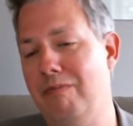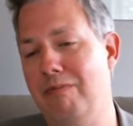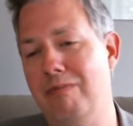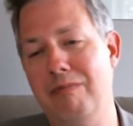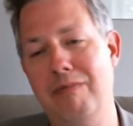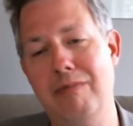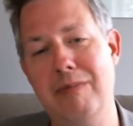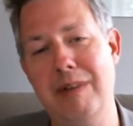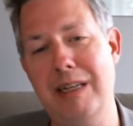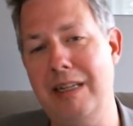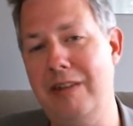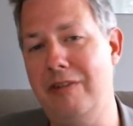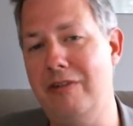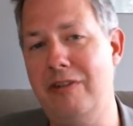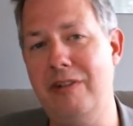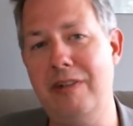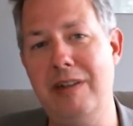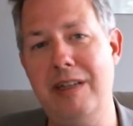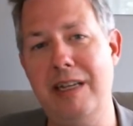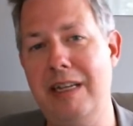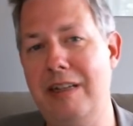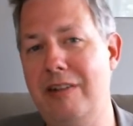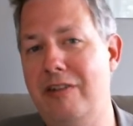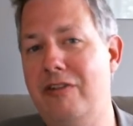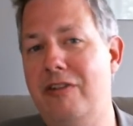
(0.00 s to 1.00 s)

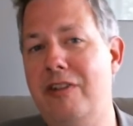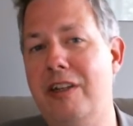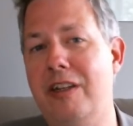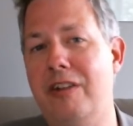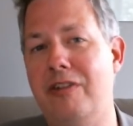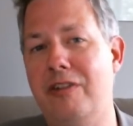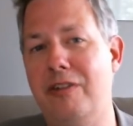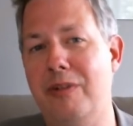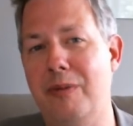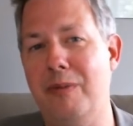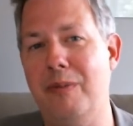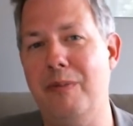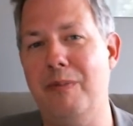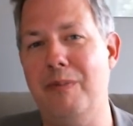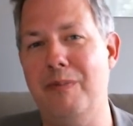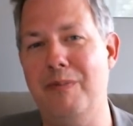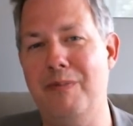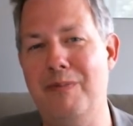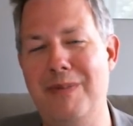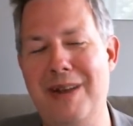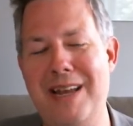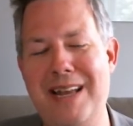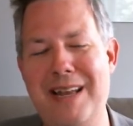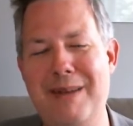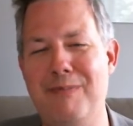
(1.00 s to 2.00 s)
it's just
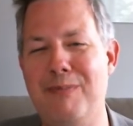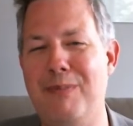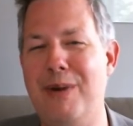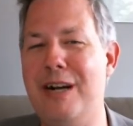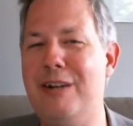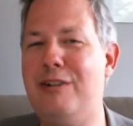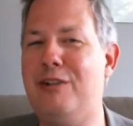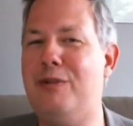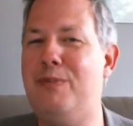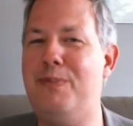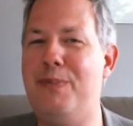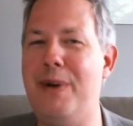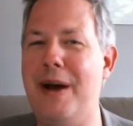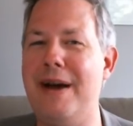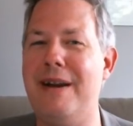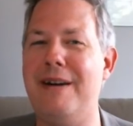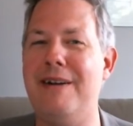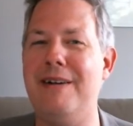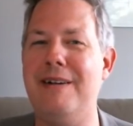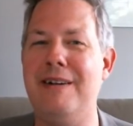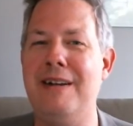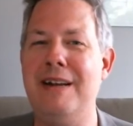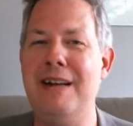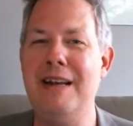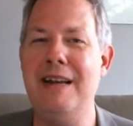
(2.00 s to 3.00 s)
much
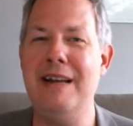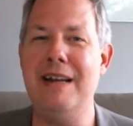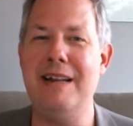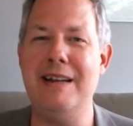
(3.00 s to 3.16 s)
better